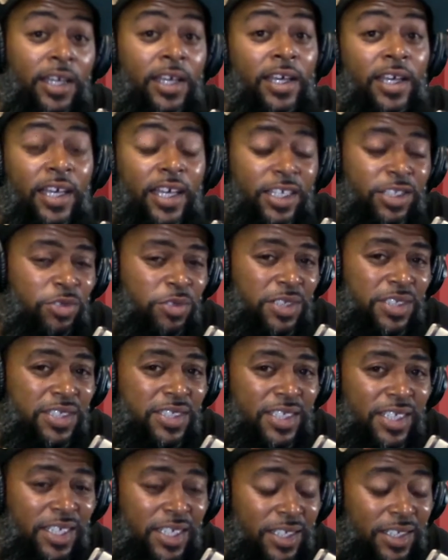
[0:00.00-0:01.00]
And you could
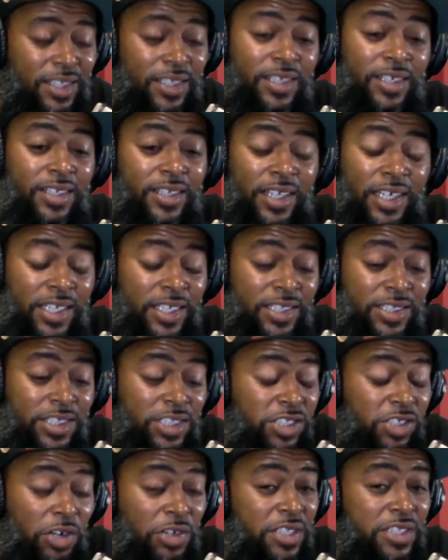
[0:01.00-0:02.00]
see it. Like, he just
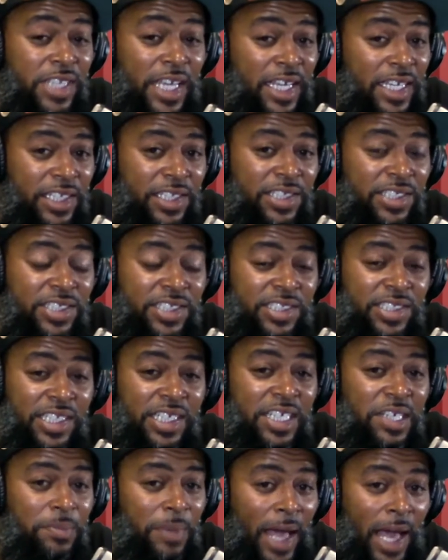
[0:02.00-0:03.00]
started taking a
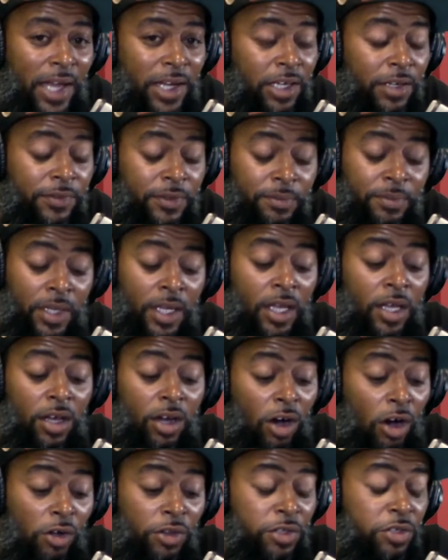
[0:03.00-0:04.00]
steam out of him.
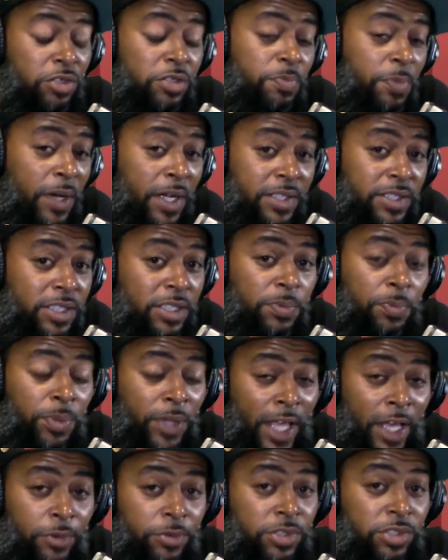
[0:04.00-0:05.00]
All of those punches
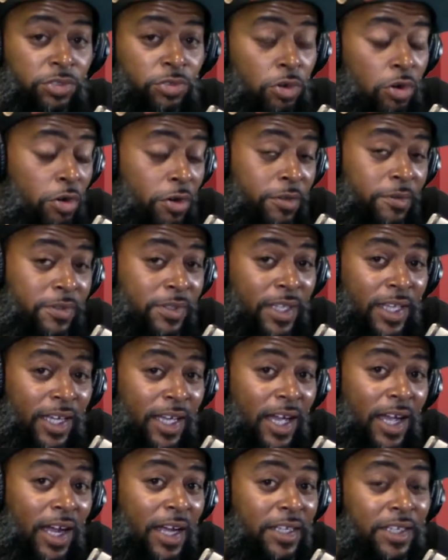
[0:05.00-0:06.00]
Plant was throwing was like,
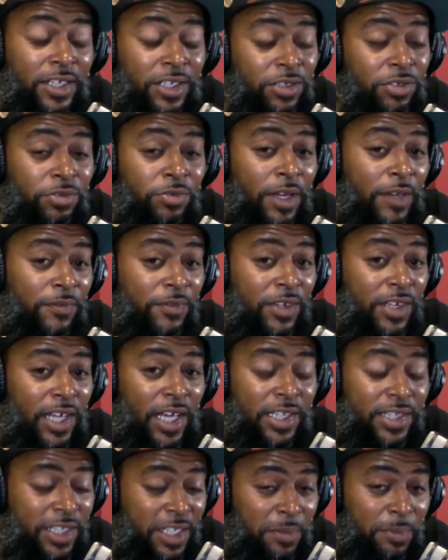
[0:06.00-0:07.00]
all right, like, you have
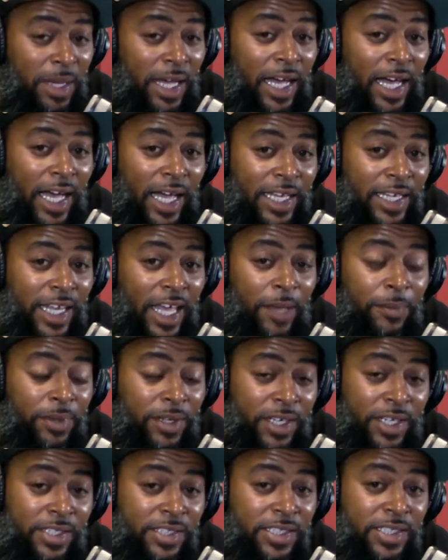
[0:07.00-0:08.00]
nothing behind that,
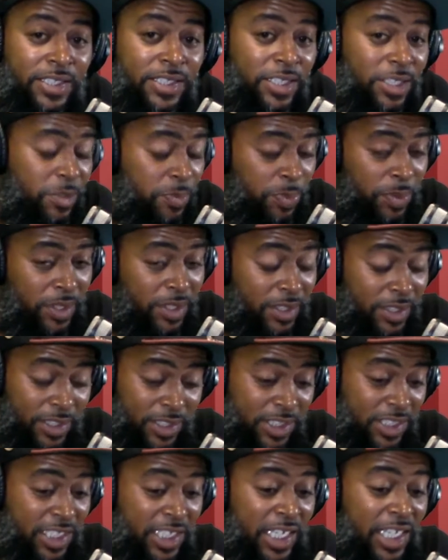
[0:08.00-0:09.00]
because he's just been
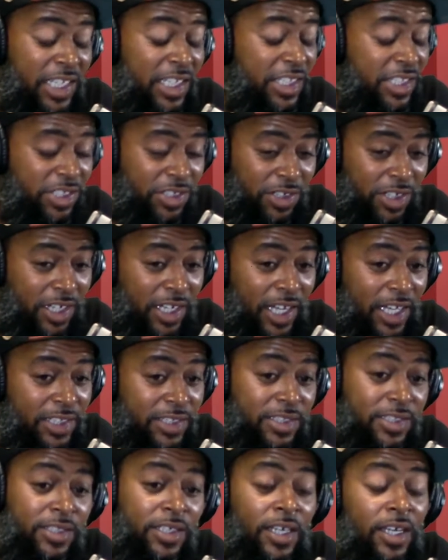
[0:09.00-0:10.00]
just killing your
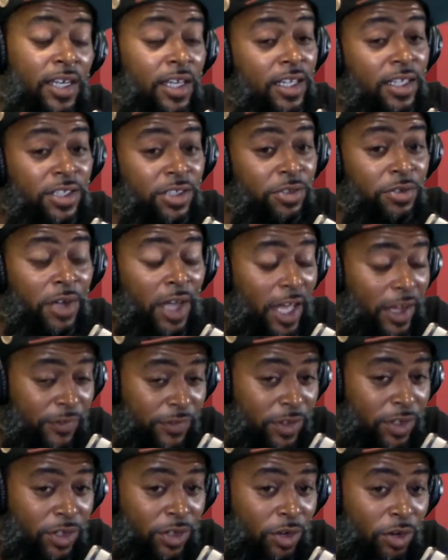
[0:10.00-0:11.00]
guts. You have
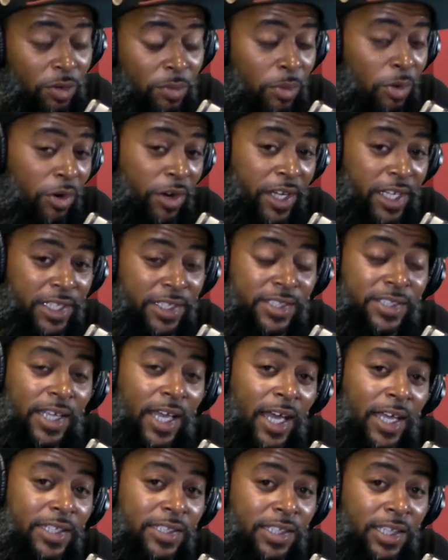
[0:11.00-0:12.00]
no more
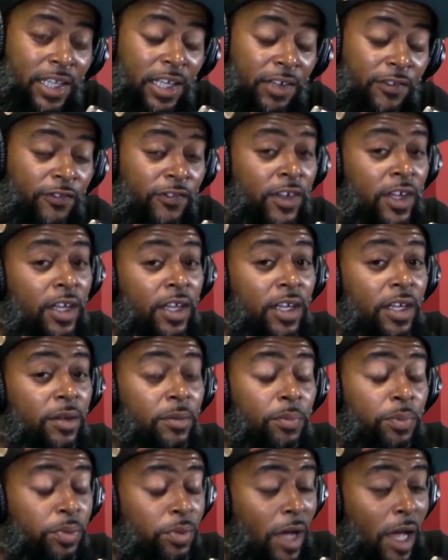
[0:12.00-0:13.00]
insides left.
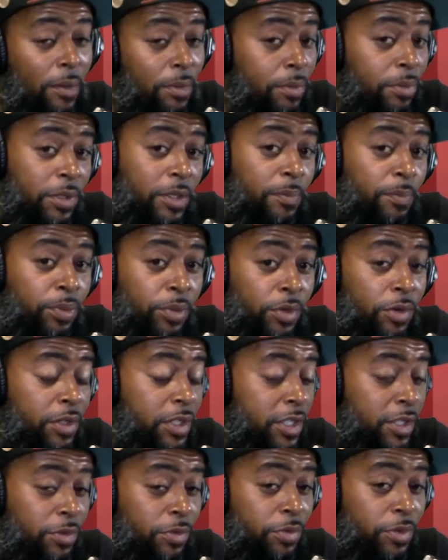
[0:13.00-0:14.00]
Probably
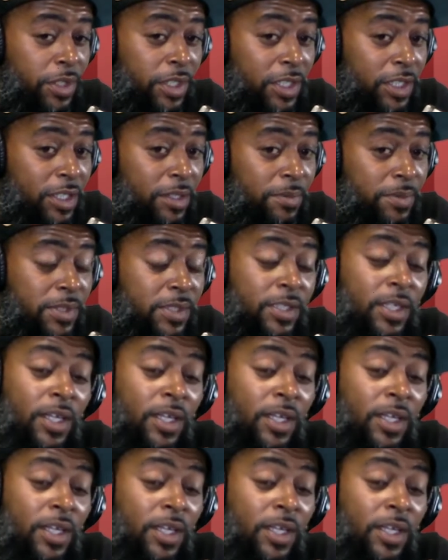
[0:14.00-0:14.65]
broke your ribs,